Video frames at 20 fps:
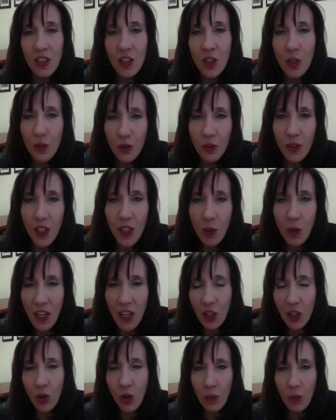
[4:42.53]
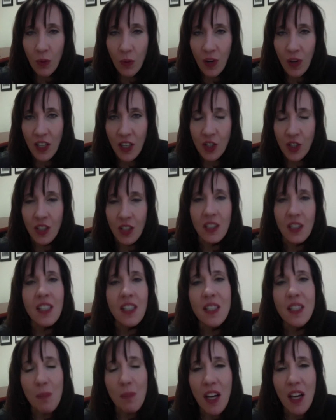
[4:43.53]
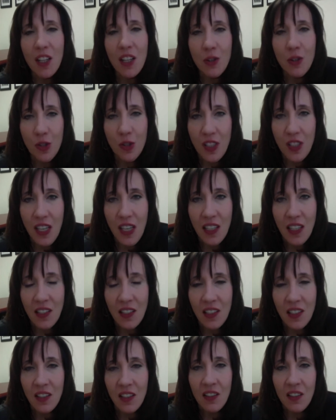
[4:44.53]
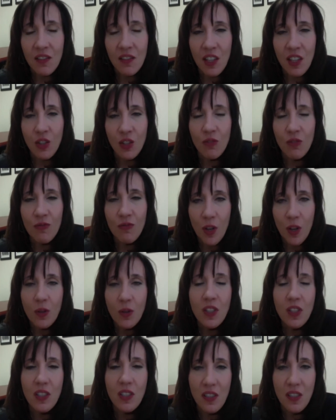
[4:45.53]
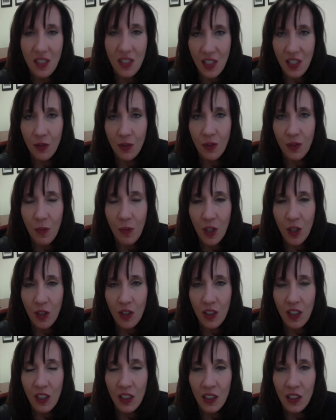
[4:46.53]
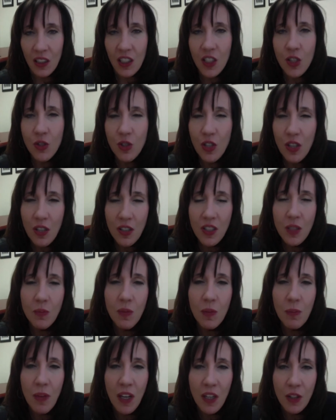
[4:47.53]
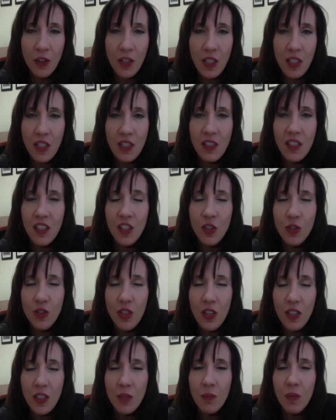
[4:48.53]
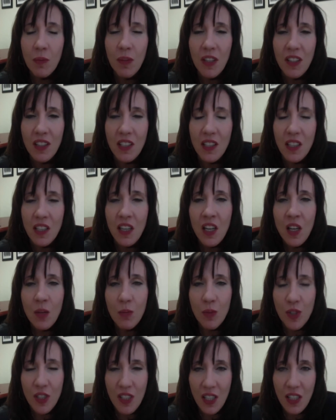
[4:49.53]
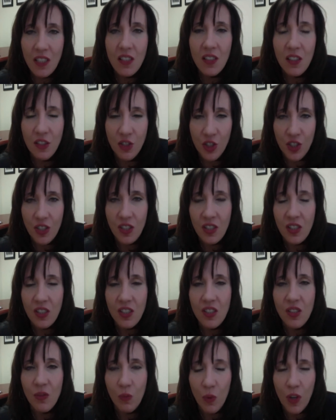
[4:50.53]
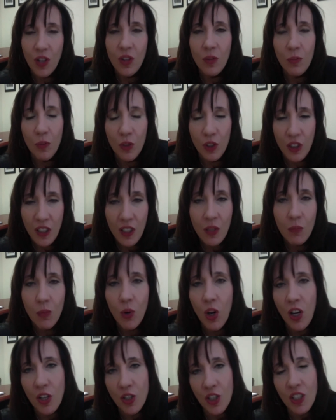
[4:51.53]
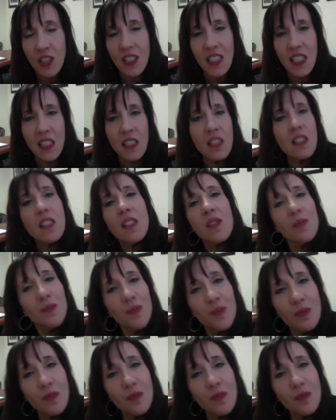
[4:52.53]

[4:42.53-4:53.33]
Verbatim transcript: U three oh eight Corporation, it's my understanding that you're focused in South America. Can you talk to me about this, and can you talk to me about the precise logistics of where the Berlin Project is?